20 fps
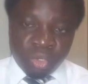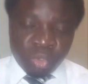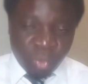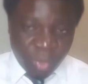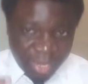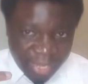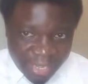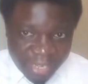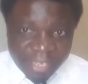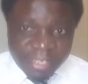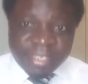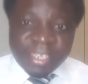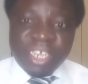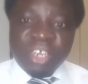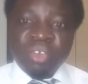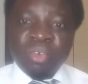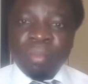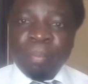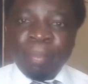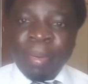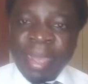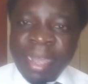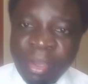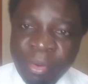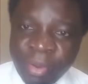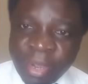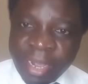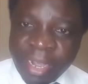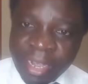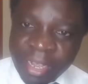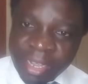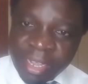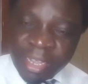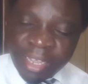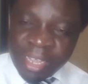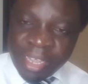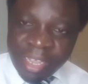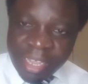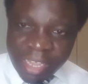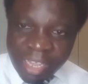to clinch into power
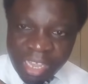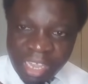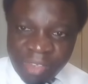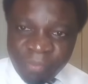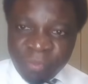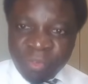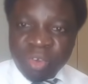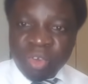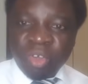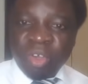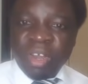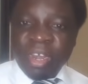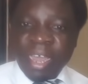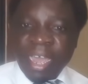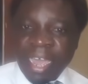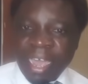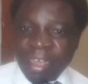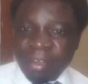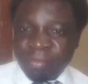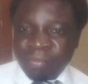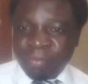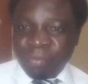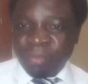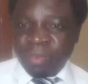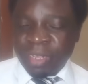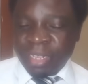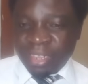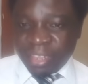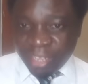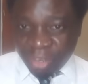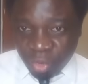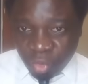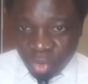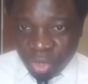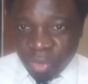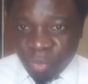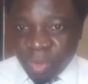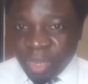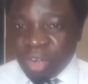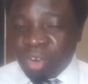if you don't have the
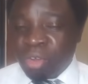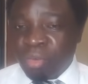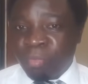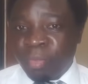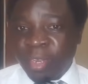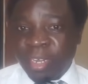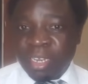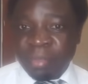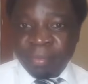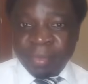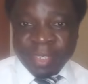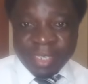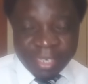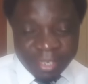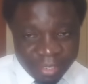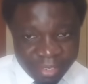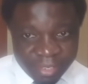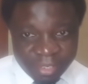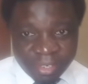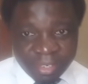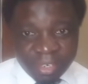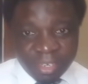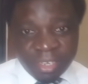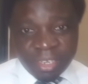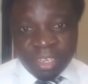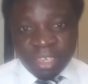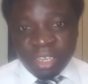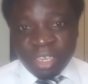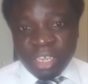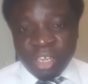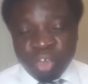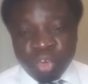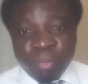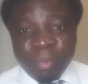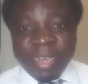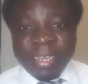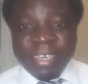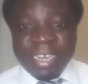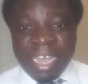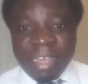goodwill of the deep state. You
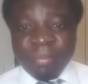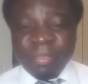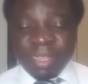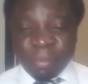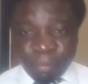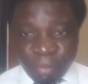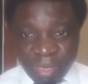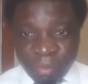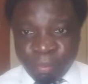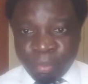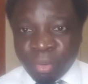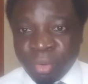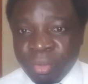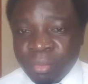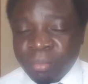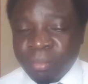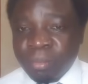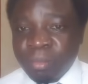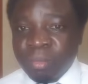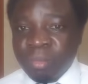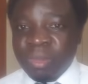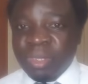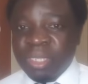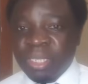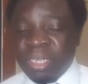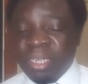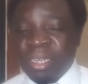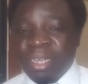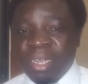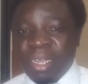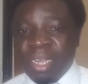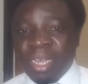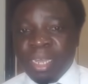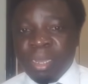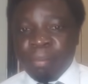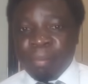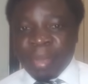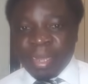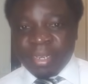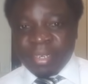might have the people,
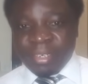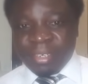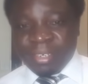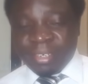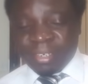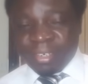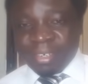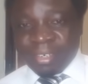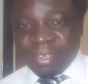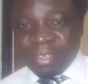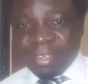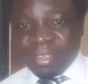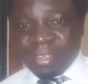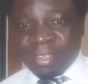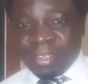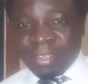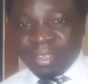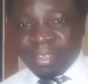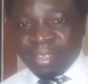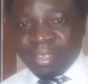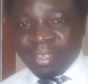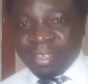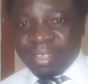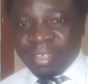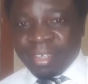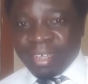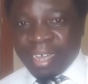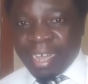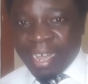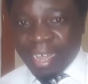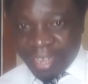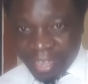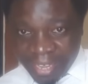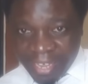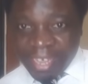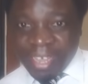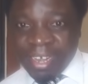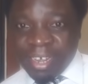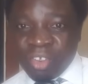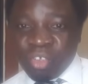but
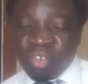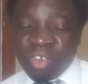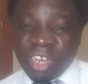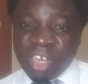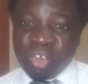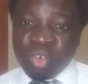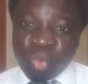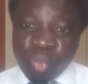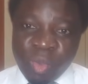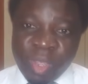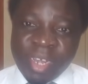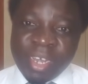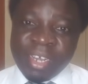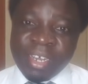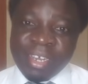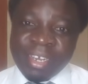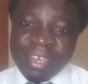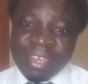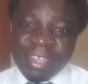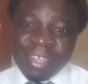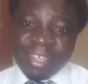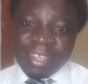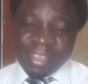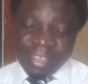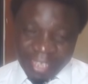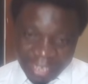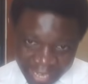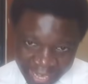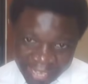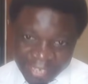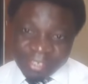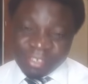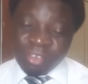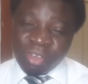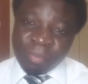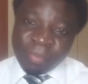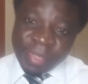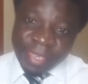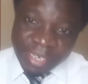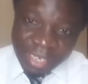again, you need to win the hearts
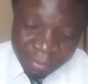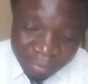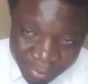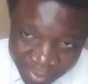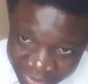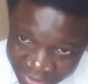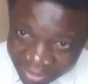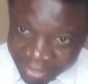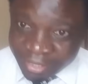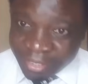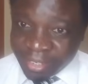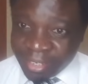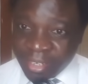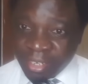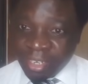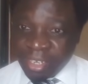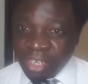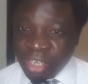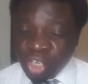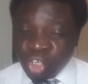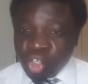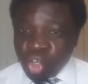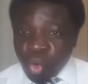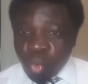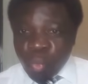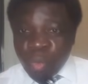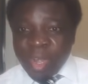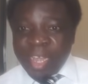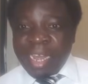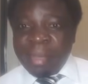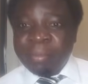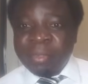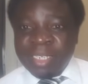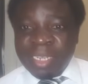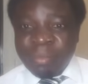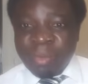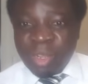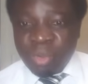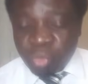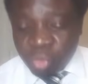of the deep state. So William
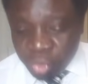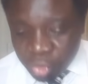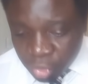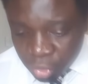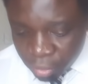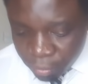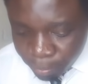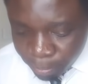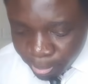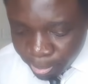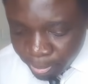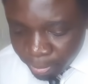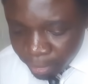Samoei Ruto,